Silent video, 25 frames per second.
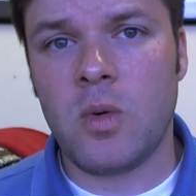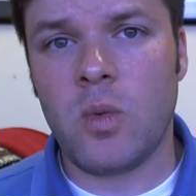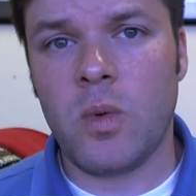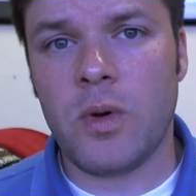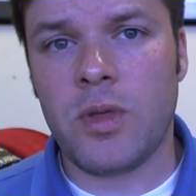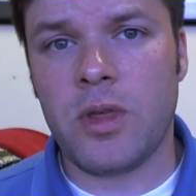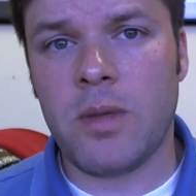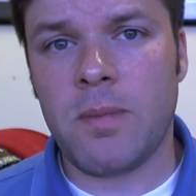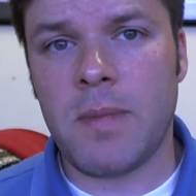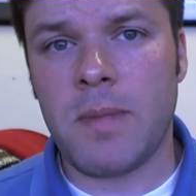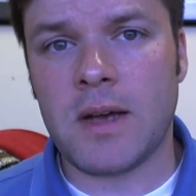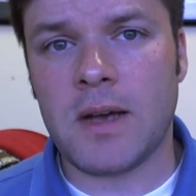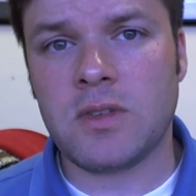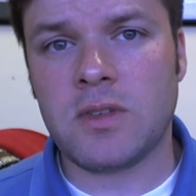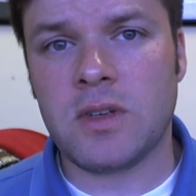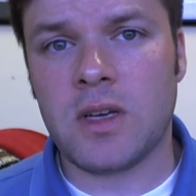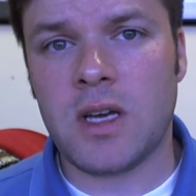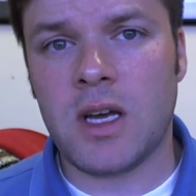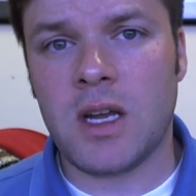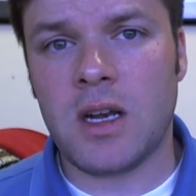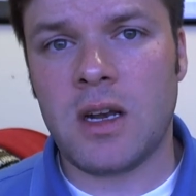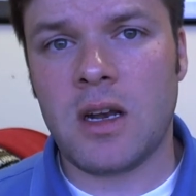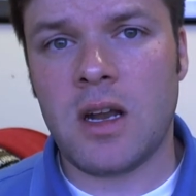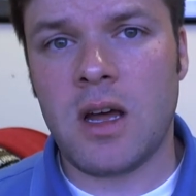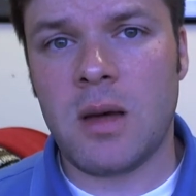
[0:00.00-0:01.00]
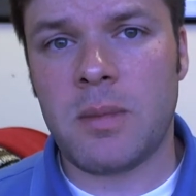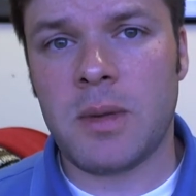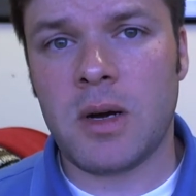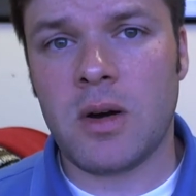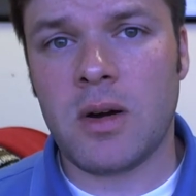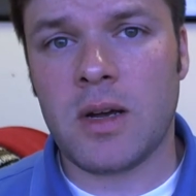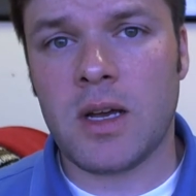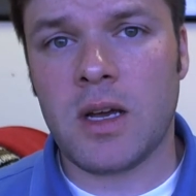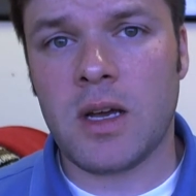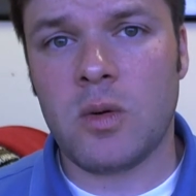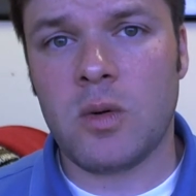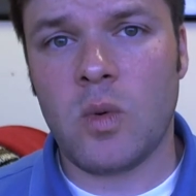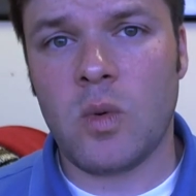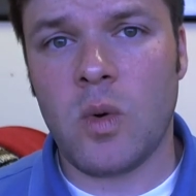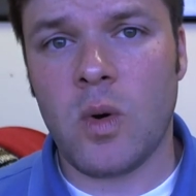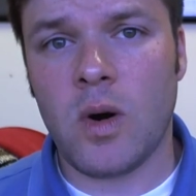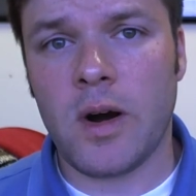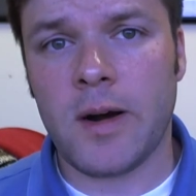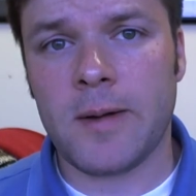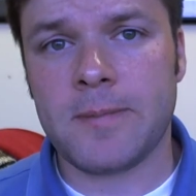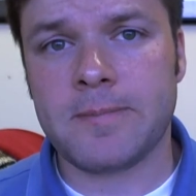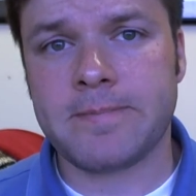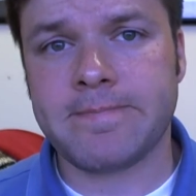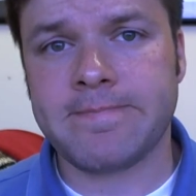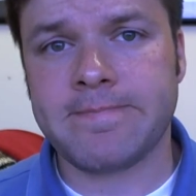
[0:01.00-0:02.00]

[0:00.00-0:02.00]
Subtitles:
with the Mexican-American War.